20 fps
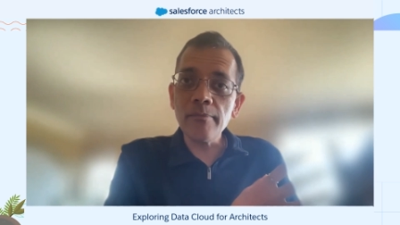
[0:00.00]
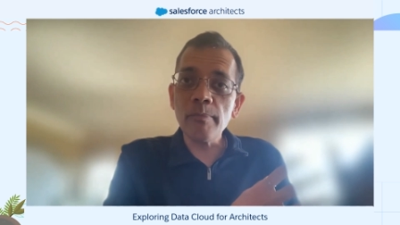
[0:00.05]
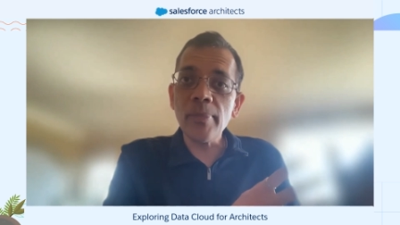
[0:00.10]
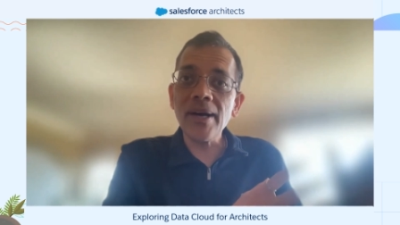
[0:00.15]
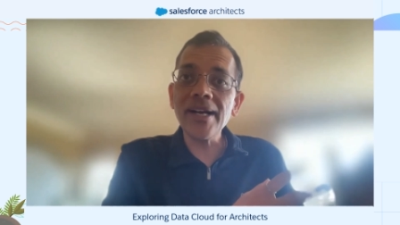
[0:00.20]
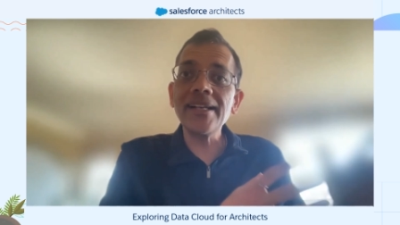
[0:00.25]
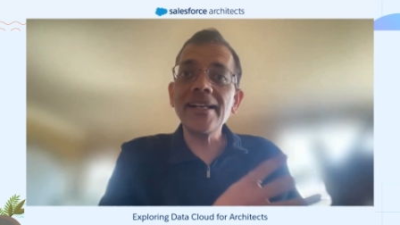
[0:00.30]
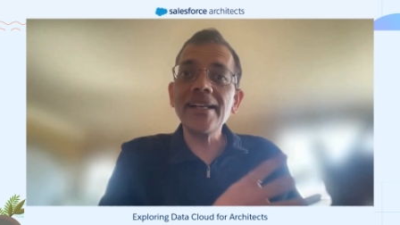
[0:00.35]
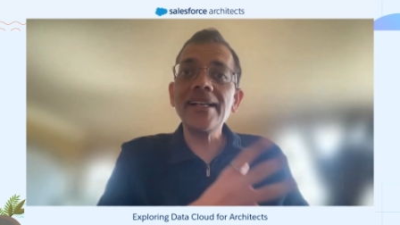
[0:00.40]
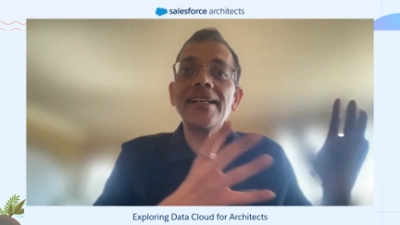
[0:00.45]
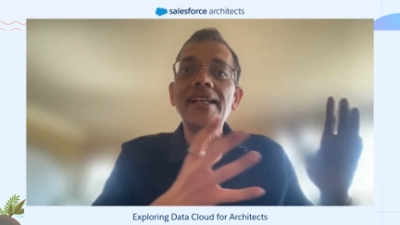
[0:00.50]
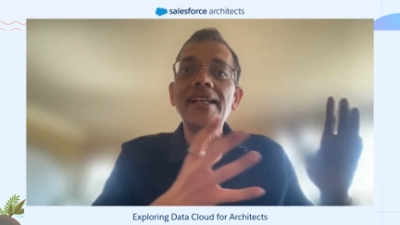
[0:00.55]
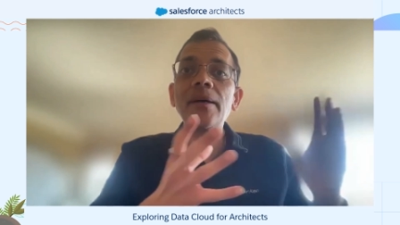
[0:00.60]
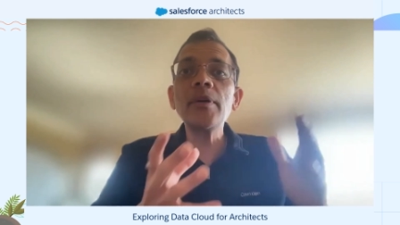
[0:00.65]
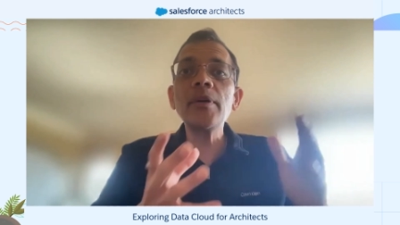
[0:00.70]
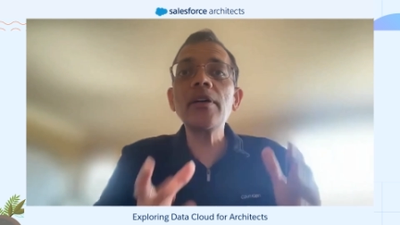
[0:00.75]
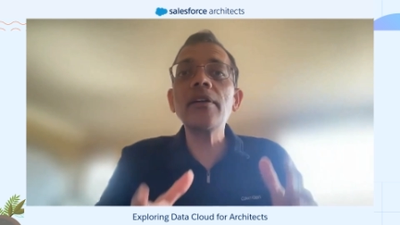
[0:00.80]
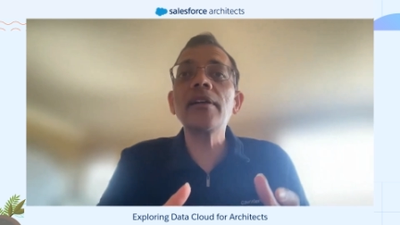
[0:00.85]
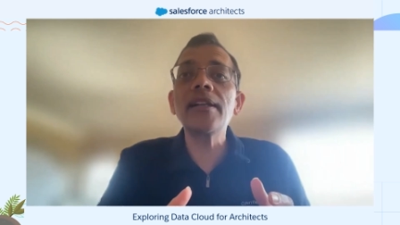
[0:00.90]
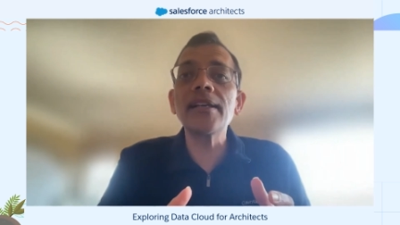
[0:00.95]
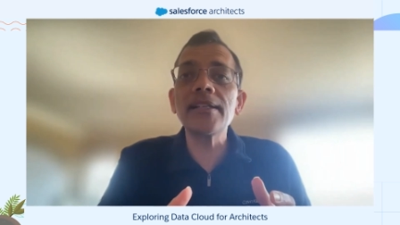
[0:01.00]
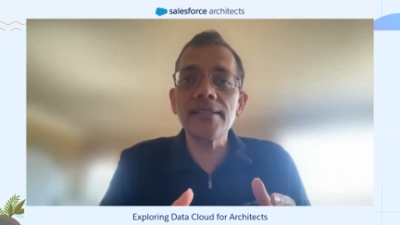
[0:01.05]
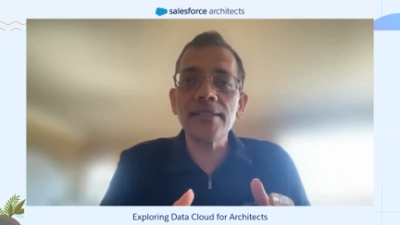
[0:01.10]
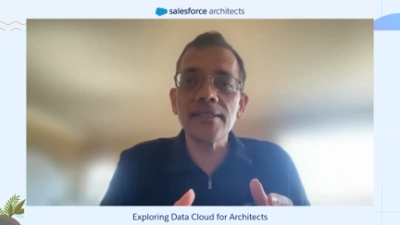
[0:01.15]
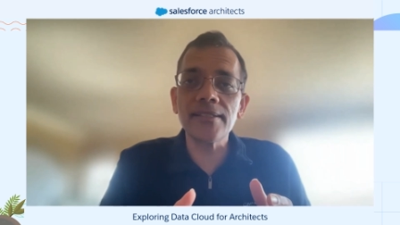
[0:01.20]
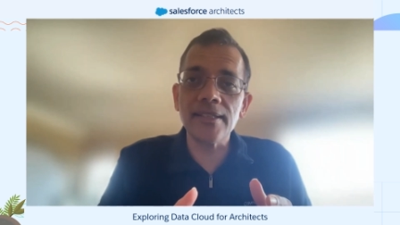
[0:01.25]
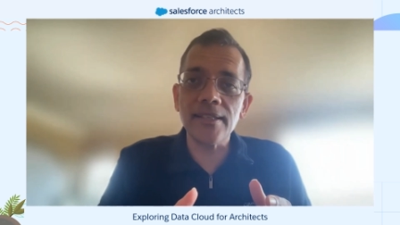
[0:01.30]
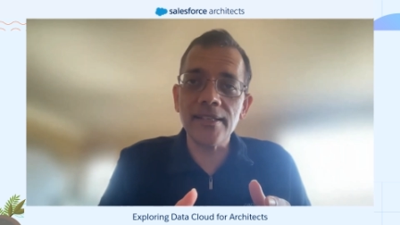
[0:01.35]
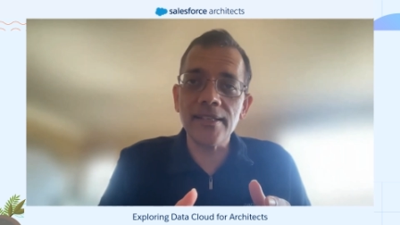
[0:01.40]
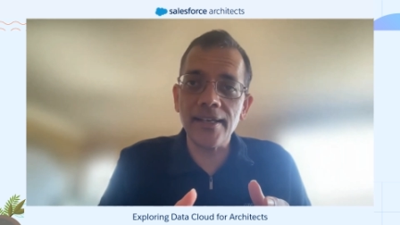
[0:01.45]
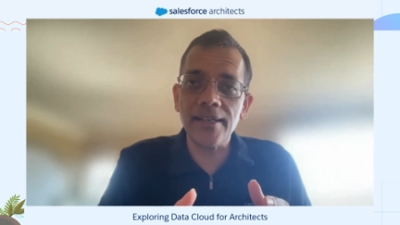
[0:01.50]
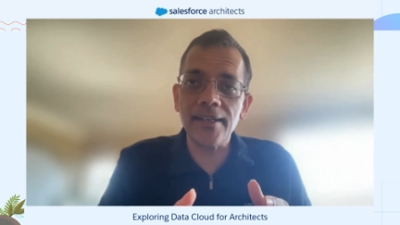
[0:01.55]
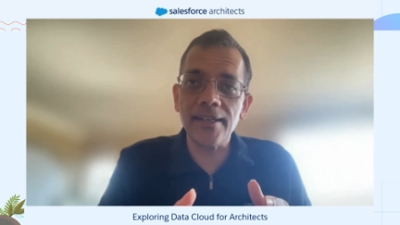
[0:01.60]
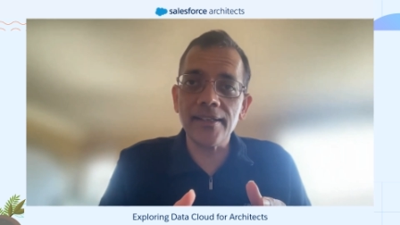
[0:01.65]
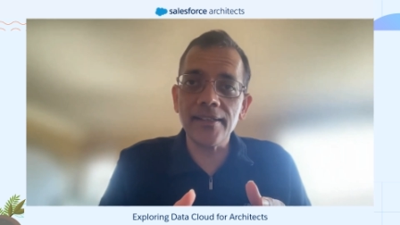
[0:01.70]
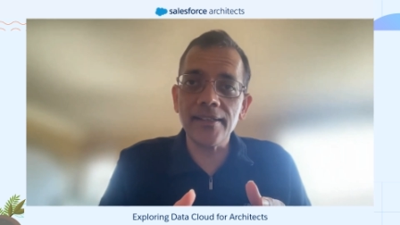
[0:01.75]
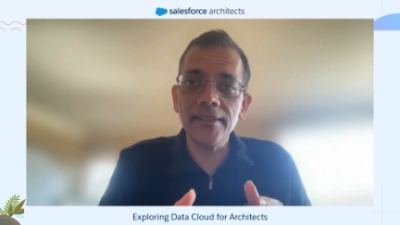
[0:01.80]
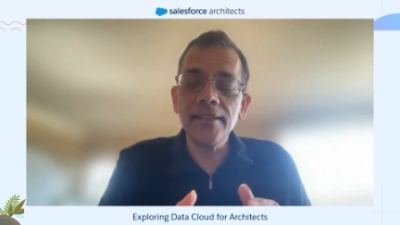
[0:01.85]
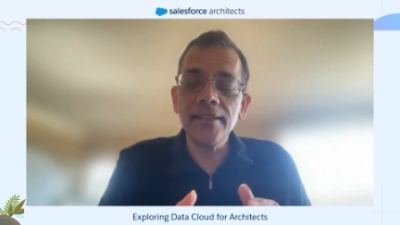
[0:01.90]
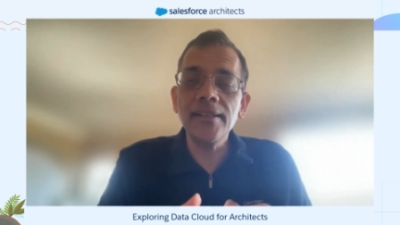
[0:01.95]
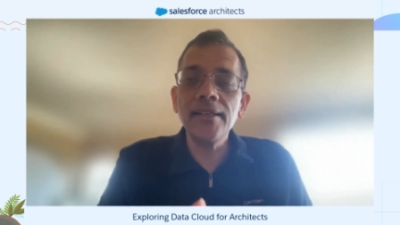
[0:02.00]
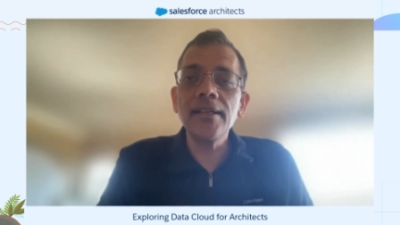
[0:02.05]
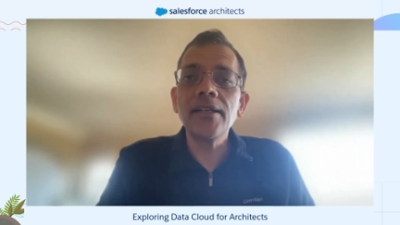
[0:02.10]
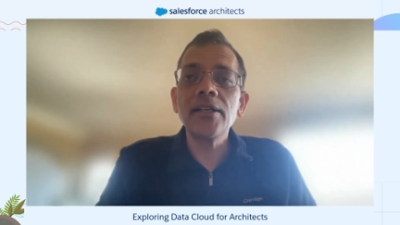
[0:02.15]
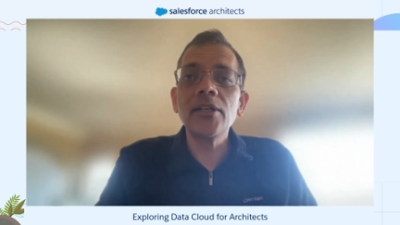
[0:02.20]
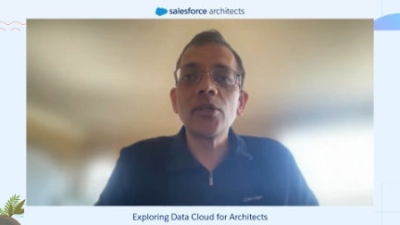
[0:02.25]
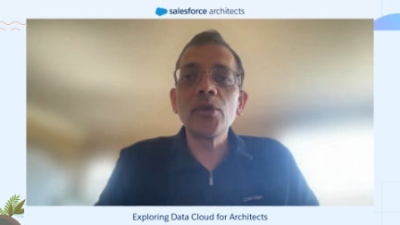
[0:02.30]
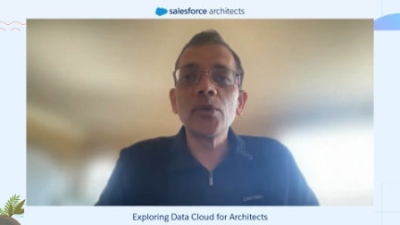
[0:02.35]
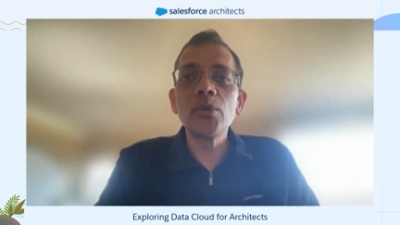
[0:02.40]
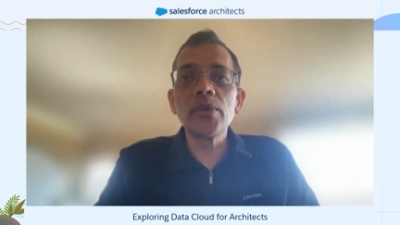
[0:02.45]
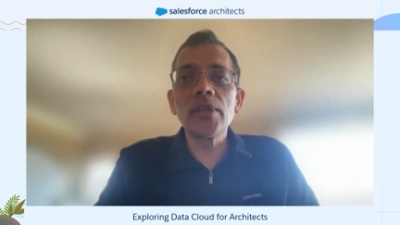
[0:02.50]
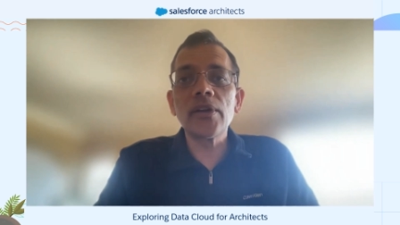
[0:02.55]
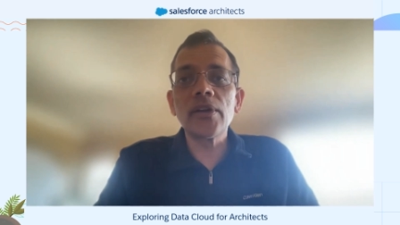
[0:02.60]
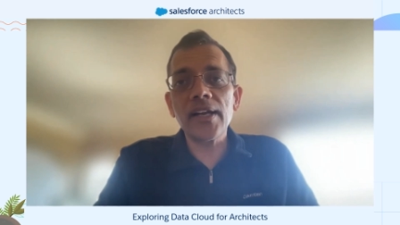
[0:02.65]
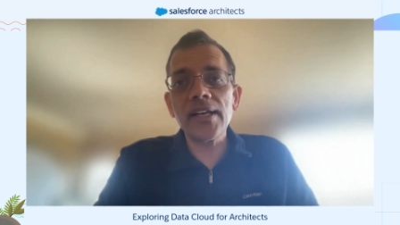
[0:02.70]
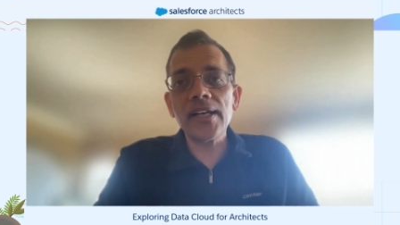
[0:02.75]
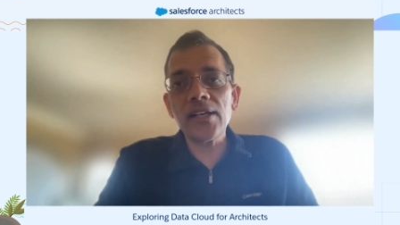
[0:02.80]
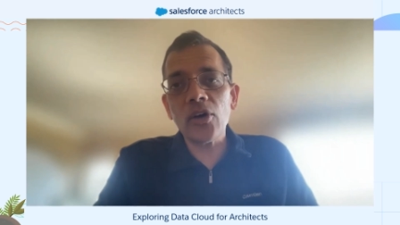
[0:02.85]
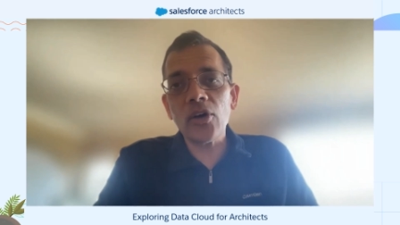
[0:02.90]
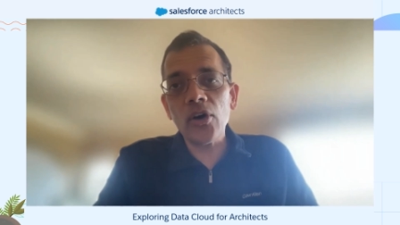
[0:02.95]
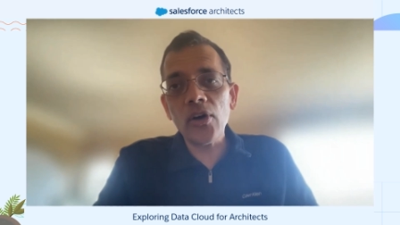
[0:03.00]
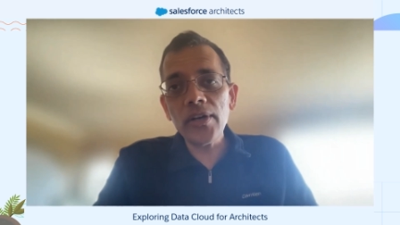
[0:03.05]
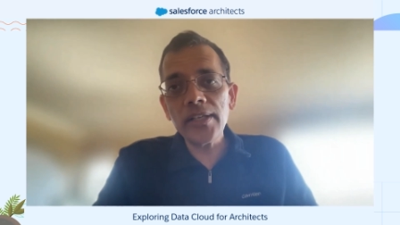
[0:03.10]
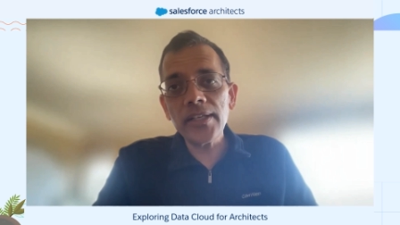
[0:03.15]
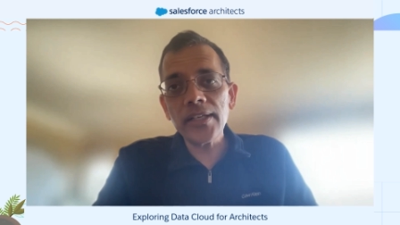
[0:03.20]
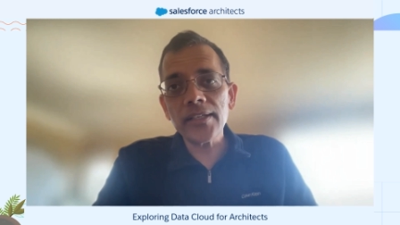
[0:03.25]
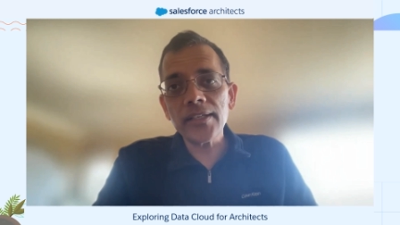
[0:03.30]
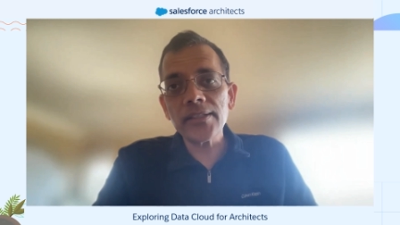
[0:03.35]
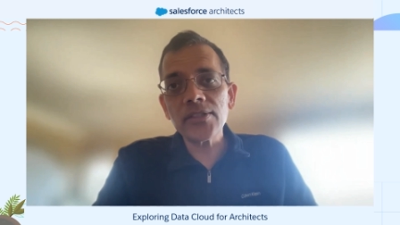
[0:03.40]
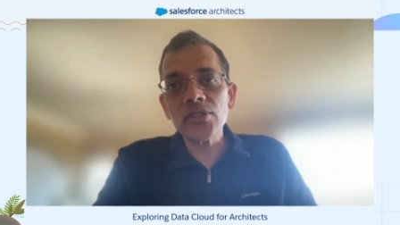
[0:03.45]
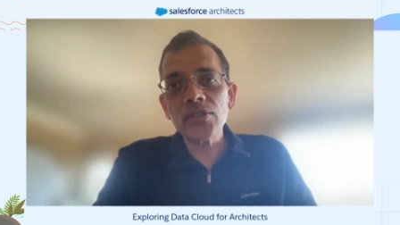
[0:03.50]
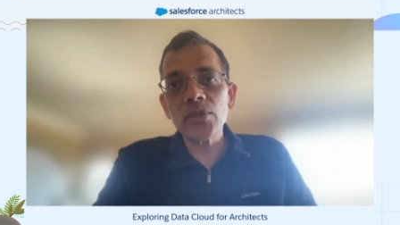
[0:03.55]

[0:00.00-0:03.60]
but it democratizes the data to the right audience.